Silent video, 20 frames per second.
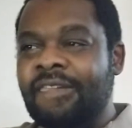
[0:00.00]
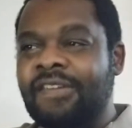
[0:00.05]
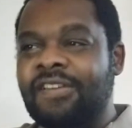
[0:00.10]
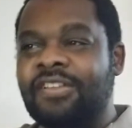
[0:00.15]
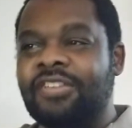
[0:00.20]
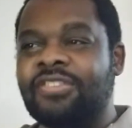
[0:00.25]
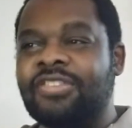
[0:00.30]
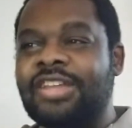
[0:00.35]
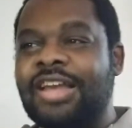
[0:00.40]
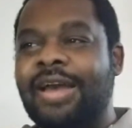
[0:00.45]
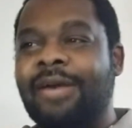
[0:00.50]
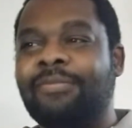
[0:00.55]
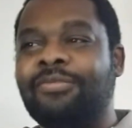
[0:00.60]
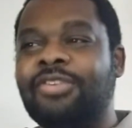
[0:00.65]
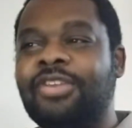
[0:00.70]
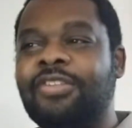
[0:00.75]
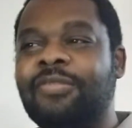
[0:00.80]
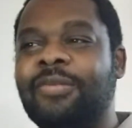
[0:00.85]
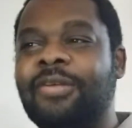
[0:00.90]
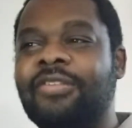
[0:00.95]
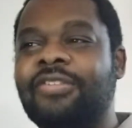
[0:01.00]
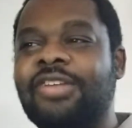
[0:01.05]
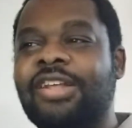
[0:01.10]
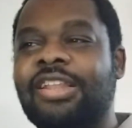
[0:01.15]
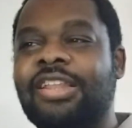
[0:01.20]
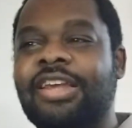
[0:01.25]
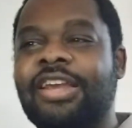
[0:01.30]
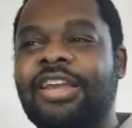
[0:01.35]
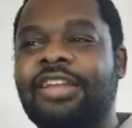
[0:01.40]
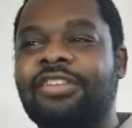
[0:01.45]
Uh, stop. Jezebel's
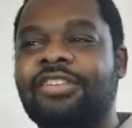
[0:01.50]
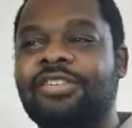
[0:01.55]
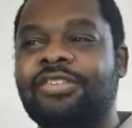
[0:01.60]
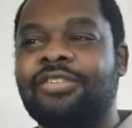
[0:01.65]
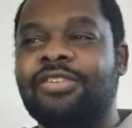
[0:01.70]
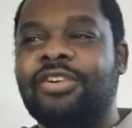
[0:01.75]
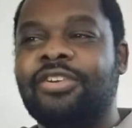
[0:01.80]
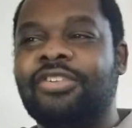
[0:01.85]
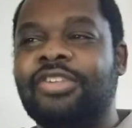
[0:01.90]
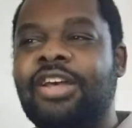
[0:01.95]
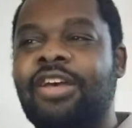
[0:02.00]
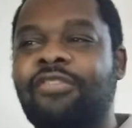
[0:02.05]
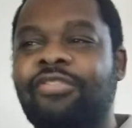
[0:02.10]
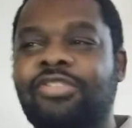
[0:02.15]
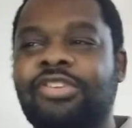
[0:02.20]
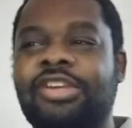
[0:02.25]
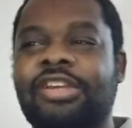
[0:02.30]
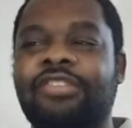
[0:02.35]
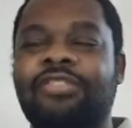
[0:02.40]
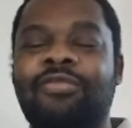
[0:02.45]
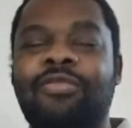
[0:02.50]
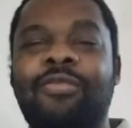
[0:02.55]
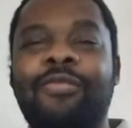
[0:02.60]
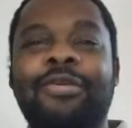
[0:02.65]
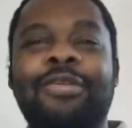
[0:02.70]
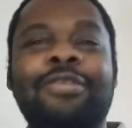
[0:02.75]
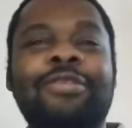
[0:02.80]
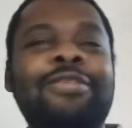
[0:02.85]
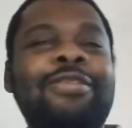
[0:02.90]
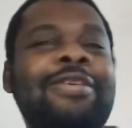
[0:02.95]
not lying to herself. She is a
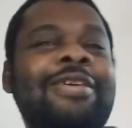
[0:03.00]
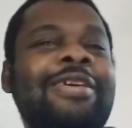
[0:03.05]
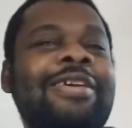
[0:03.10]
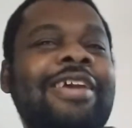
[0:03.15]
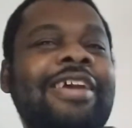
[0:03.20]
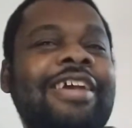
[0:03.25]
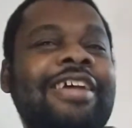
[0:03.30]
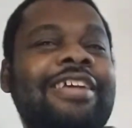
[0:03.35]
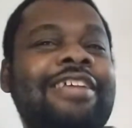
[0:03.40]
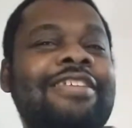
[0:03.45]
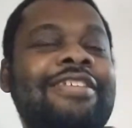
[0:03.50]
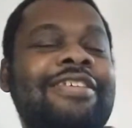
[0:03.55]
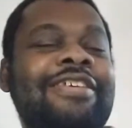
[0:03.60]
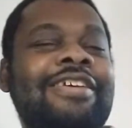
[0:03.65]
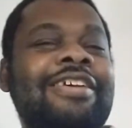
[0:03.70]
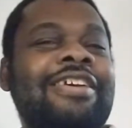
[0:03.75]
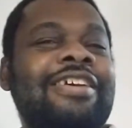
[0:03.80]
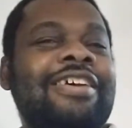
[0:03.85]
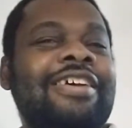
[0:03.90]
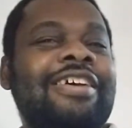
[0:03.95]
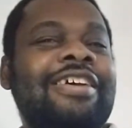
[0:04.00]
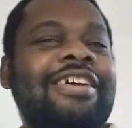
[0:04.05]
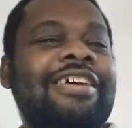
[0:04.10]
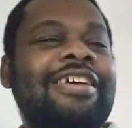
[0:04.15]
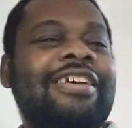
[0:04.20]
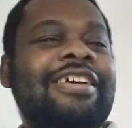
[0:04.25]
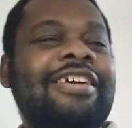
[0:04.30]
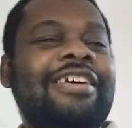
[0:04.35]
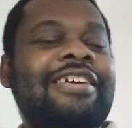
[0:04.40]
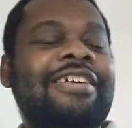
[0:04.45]
woman because
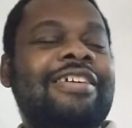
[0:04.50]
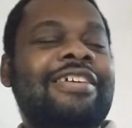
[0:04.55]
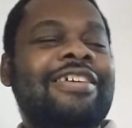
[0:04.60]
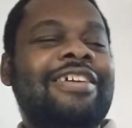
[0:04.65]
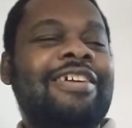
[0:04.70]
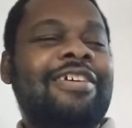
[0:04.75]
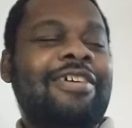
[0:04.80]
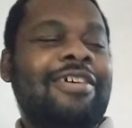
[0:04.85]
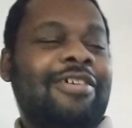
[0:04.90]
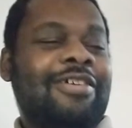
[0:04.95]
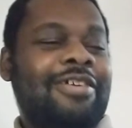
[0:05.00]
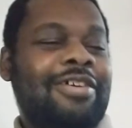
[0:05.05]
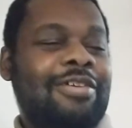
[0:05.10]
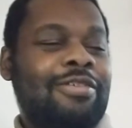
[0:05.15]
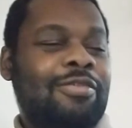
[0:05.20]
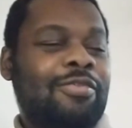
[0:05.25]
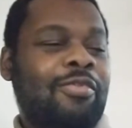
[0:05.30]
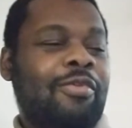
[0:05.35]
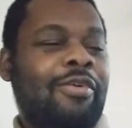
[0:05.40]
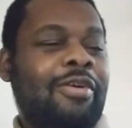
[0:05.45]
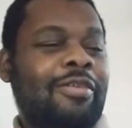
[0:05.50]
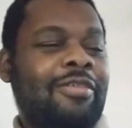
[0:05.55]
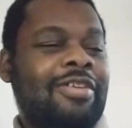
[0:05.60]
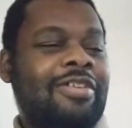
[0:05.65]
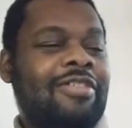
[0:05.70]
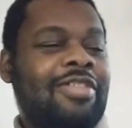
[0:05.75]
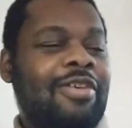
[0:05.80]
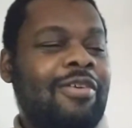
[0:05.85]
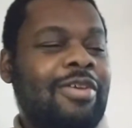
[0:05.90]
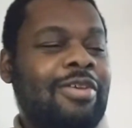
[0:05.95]
uh, you know, he was born,
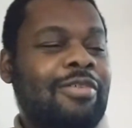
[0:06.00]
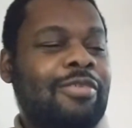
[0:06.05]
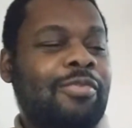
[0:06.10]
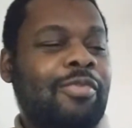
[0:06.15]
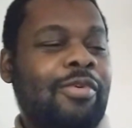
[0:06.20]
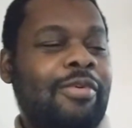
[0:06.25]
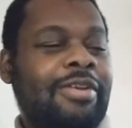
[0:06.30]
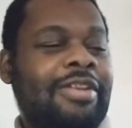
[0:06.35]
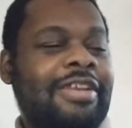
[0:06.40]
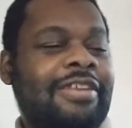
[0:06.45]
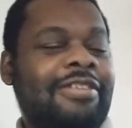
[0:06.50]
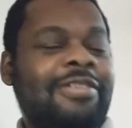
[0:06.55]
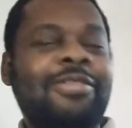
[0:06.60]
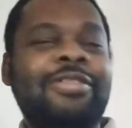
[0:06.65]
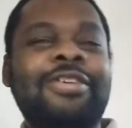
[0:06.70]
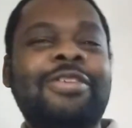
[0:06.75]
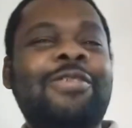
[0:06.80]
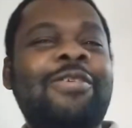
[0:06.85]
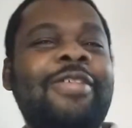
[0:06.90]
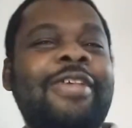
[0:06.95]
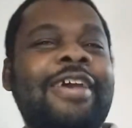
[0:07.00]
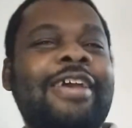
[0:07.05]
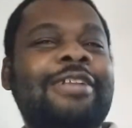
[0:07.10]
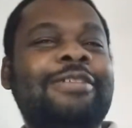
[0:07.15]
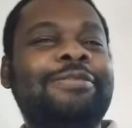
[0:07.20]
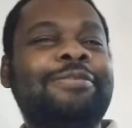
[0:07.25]
even though he was born testicles. Ignore that.